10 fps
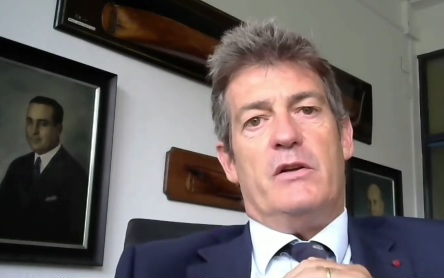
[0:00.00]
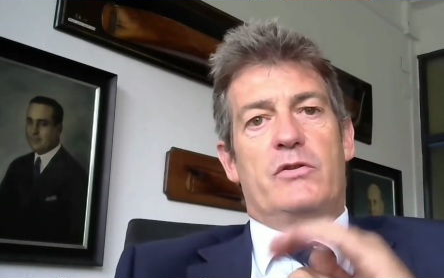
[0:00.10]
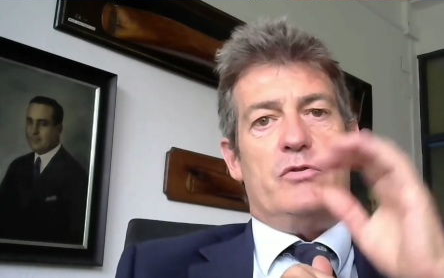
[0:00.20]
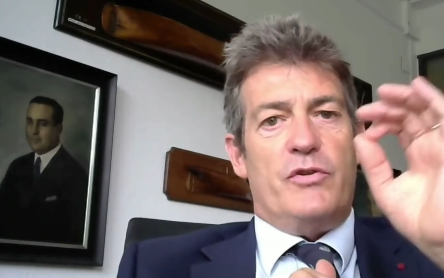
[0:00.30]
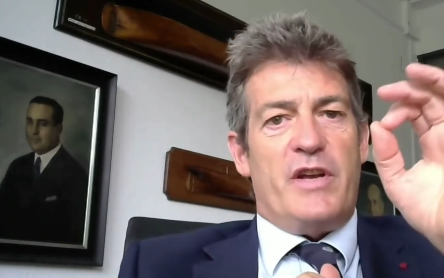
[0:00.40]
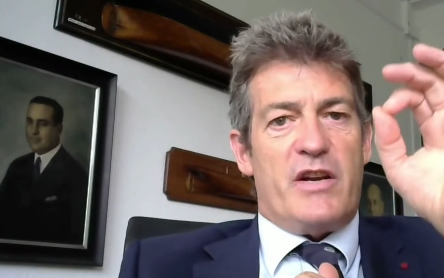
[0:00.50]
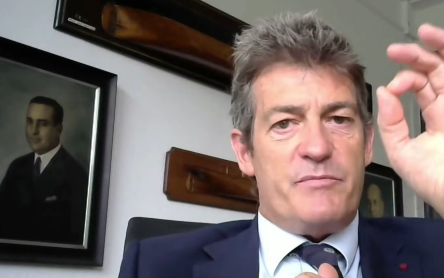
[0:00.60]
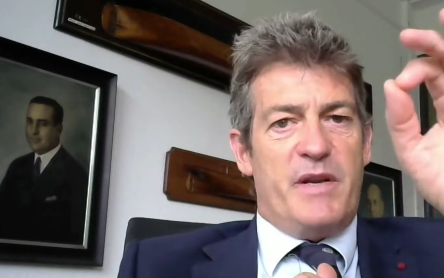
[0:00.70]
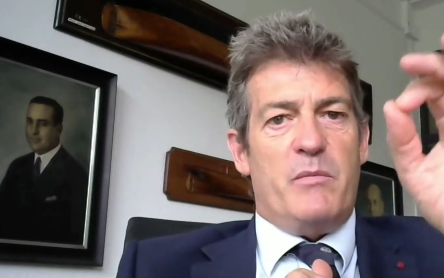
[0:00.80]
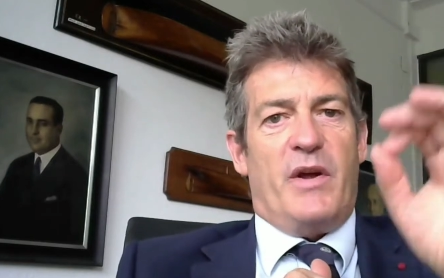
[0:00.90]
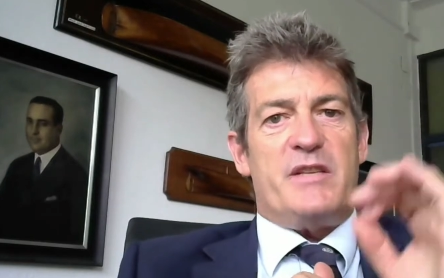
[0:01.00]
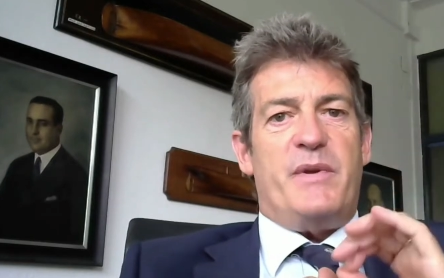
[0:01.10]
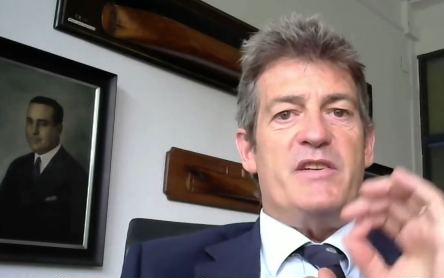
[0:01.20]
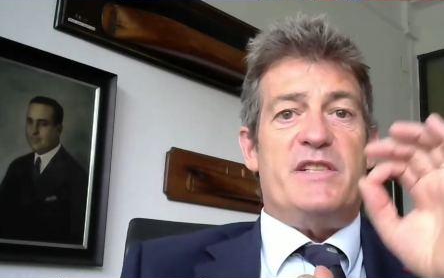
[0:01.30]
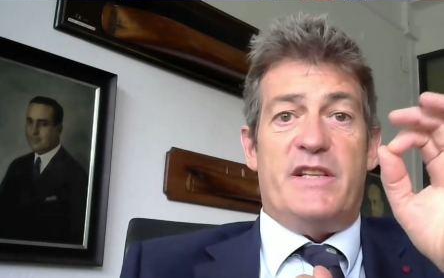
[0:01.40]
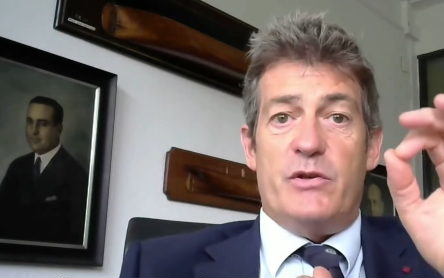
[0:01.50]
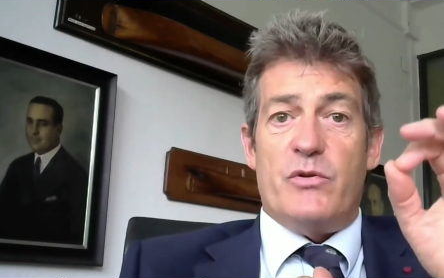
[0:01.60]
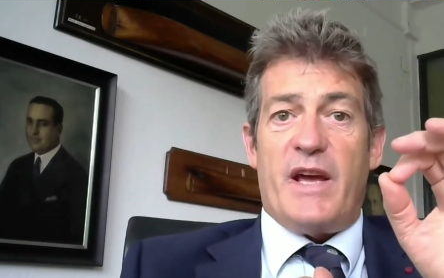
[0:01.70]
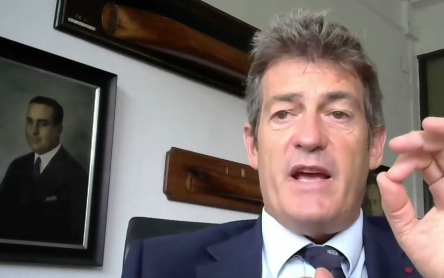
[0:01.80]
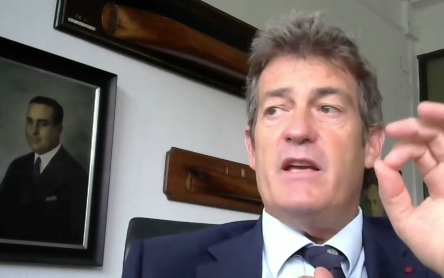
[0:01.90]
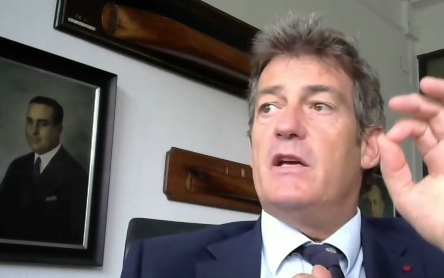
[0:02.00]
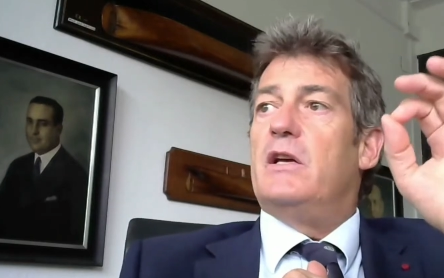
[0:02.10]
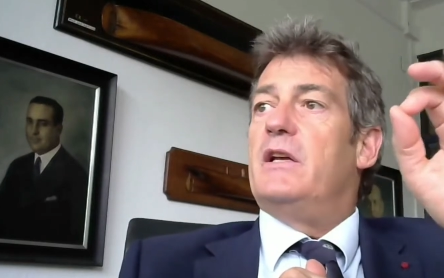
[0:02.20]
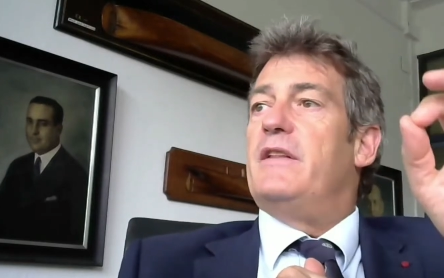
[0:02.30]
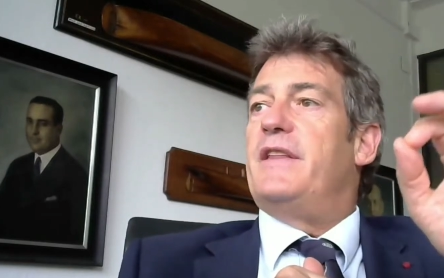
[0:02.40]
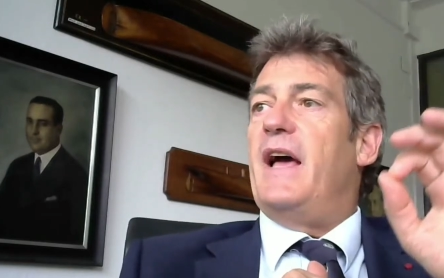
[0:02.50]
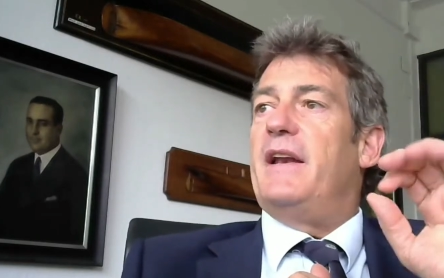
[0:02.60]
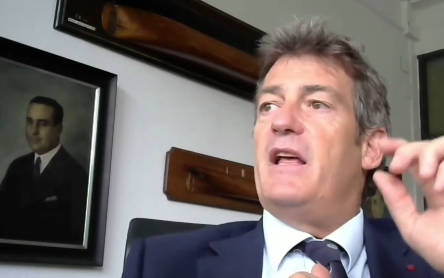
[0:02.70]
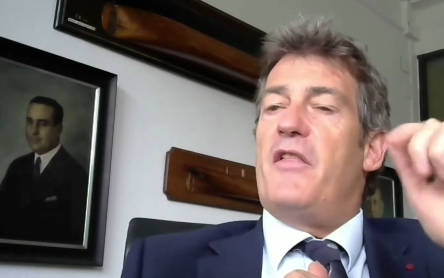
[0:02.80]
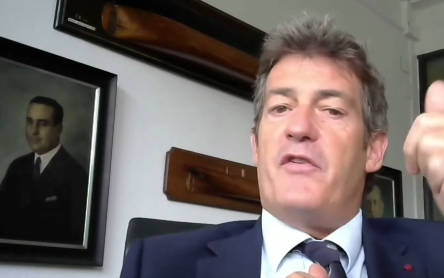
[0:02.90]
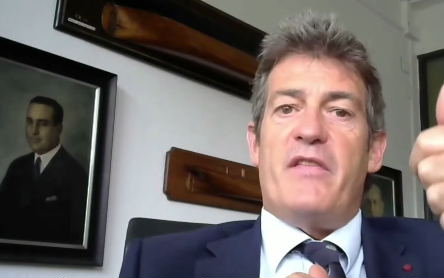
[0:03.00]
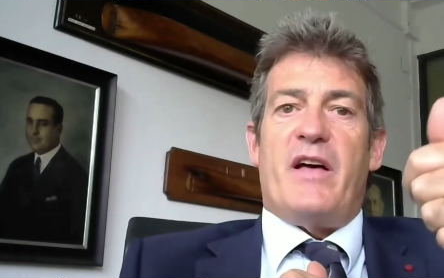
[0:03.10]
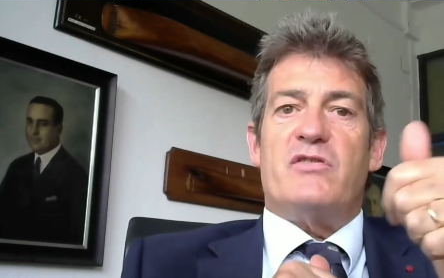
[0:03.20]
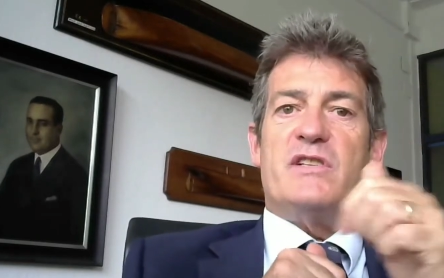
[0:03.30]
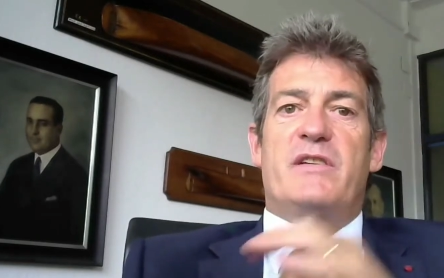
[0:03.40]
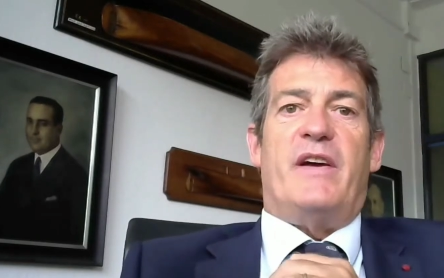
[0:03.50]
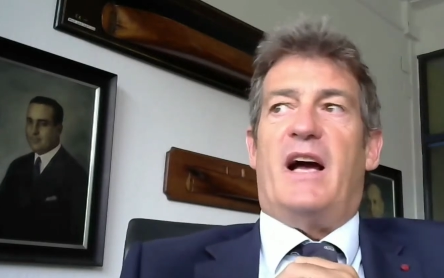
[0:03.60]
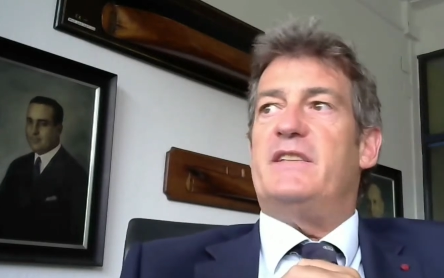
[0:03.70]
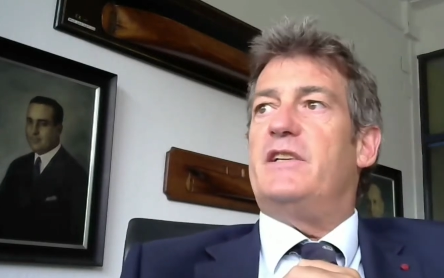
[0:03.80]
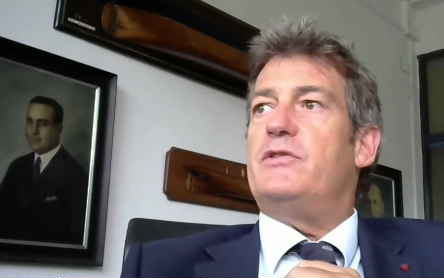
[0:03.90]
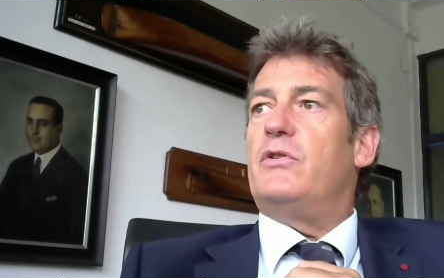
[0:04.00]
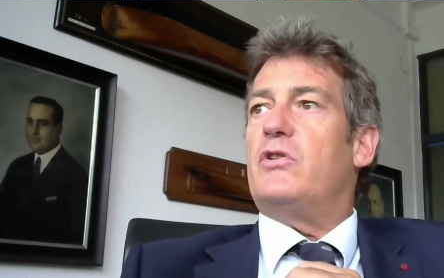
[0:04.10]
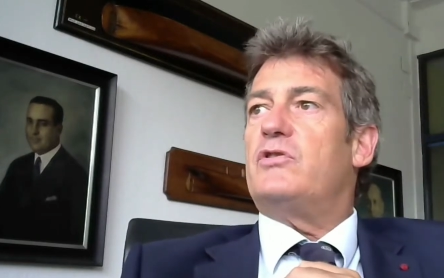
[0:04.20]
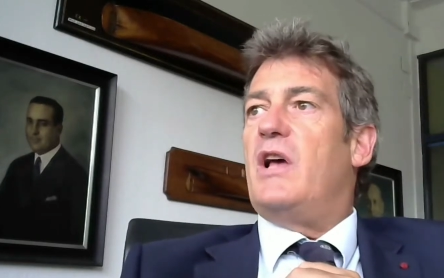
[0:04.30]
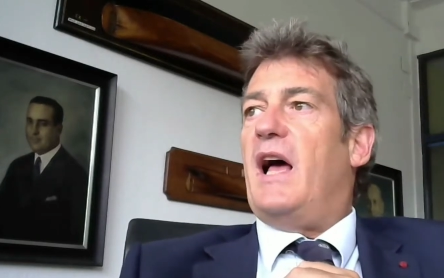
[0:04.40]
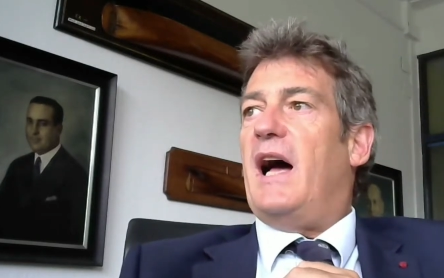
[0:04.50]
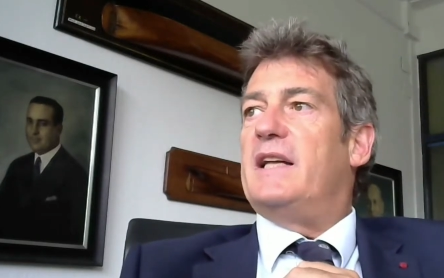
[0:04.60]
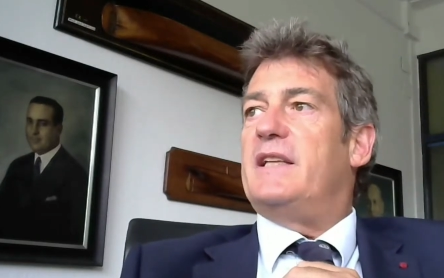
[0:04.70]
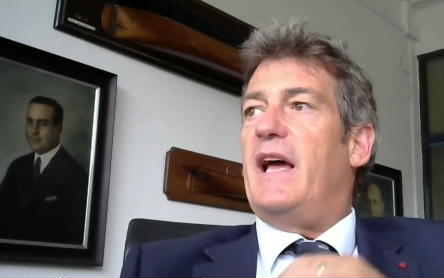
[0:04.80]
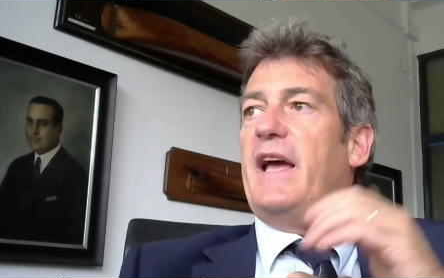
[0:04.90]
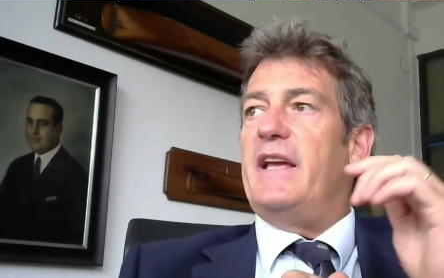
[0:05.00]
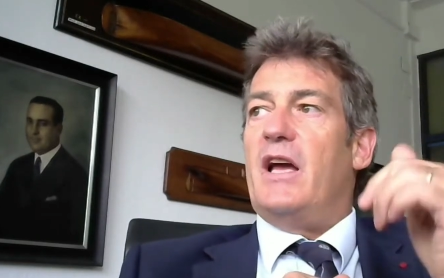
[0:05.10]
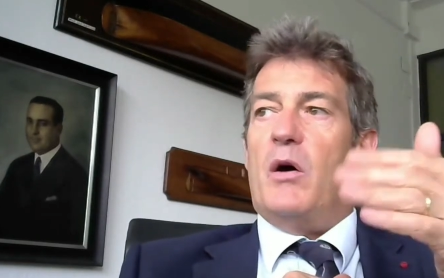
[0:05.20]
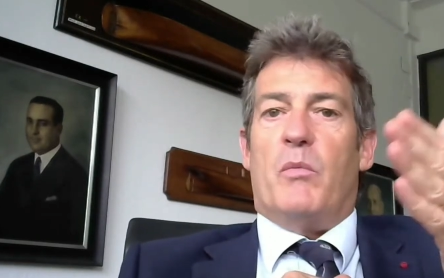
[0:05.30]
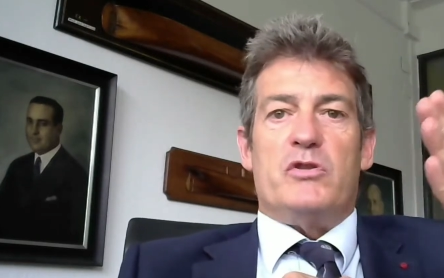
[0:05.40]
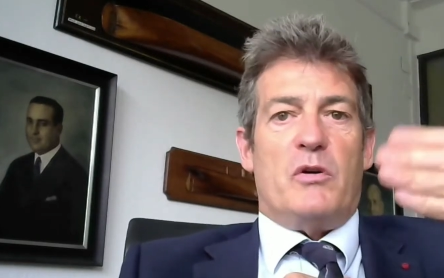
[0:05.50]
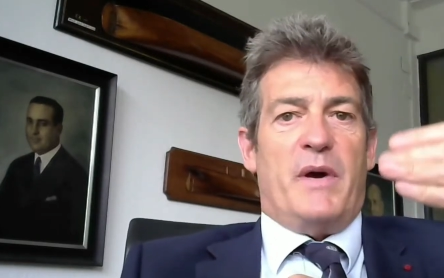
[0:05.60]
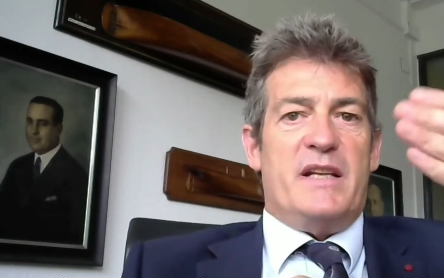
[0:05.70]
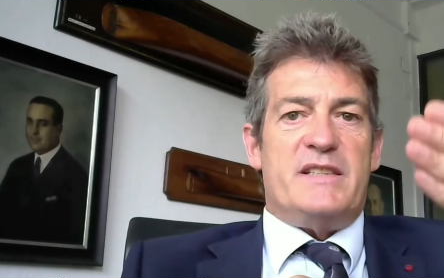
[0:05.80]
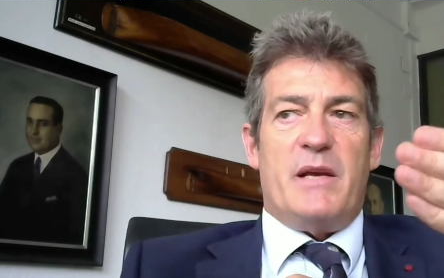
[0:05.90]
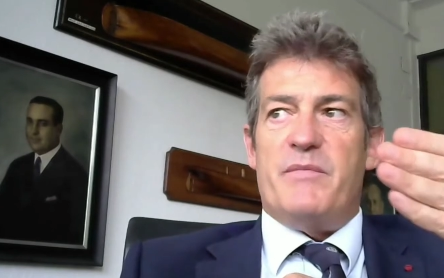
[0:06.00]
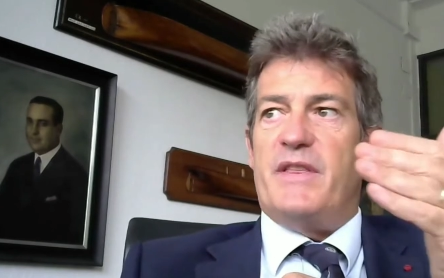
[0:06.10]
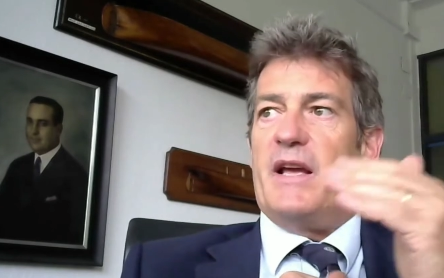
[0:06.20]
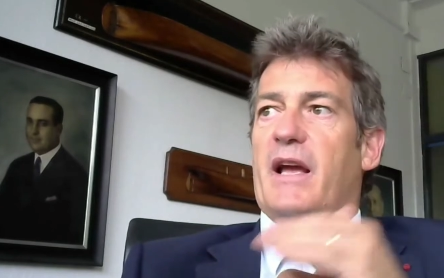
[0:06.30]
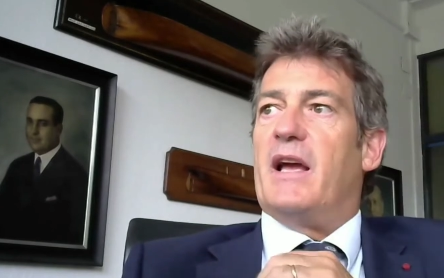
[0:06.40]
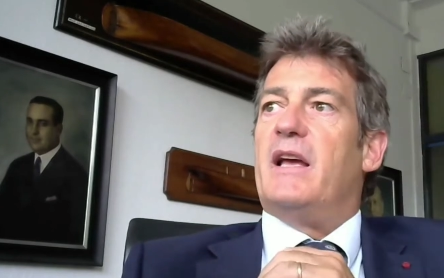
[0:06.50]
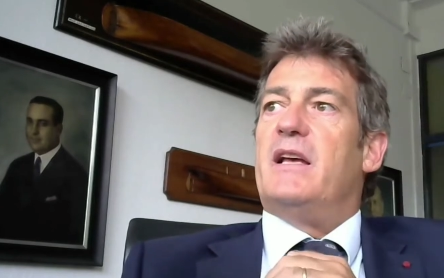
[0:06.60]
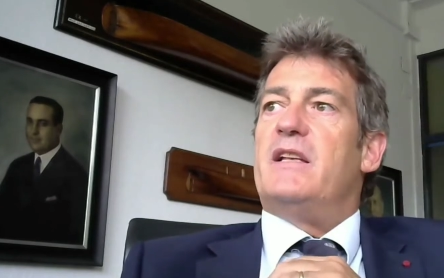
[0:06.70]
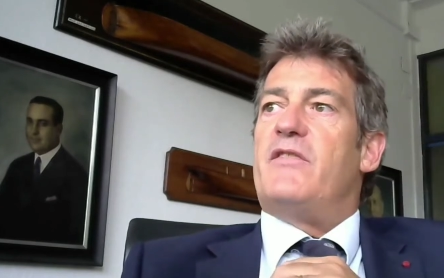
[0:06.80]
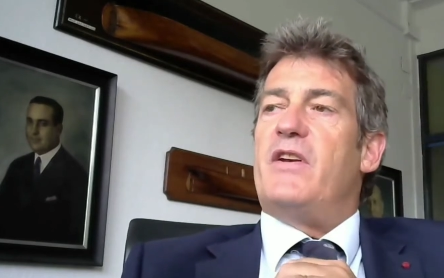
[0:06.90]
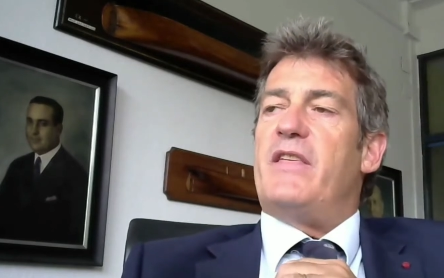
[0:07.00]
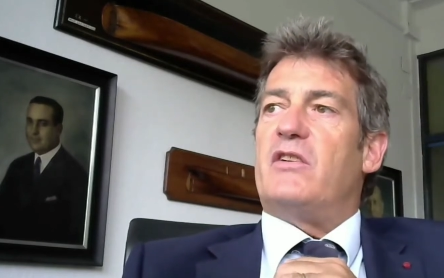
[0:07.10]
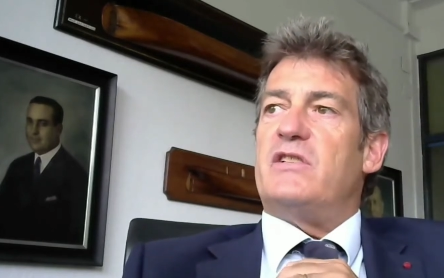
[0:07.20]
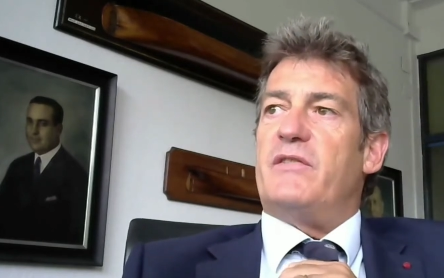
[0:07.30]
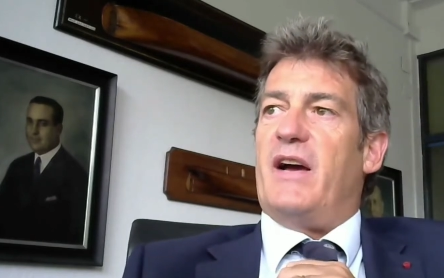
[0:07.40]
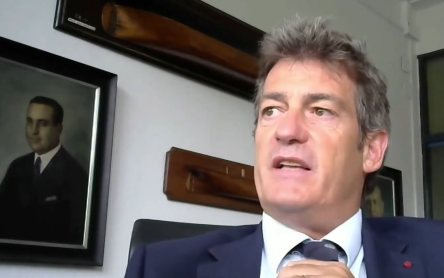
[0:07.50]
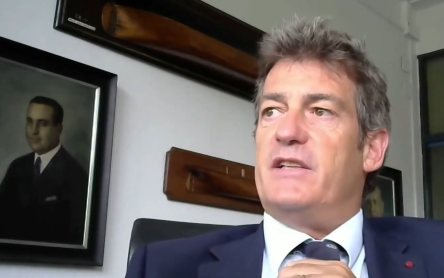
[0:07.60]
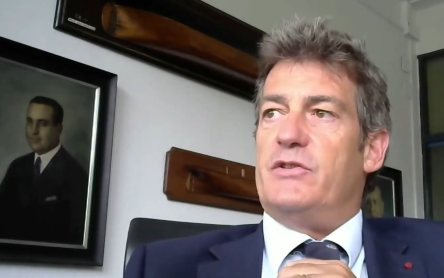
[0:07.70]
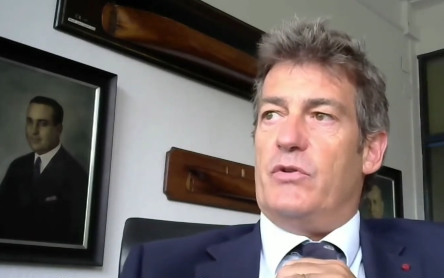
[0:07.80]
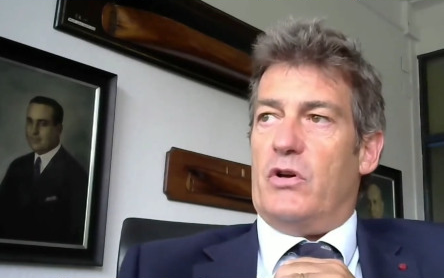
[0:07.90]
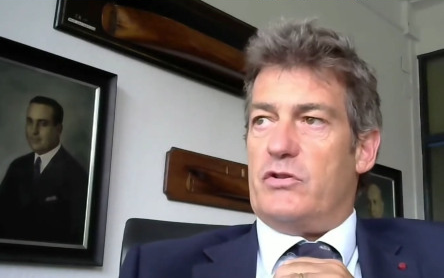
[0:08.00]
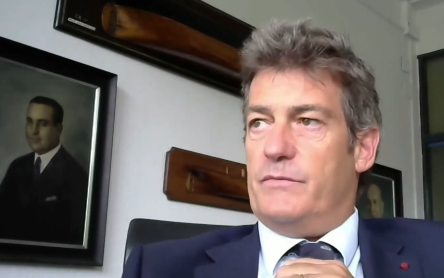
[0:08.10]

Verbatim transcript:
Speaker 1: 2 years minimum experience in the UK, then 3,700 euros, and a motorman, same thing, 3,700 euros.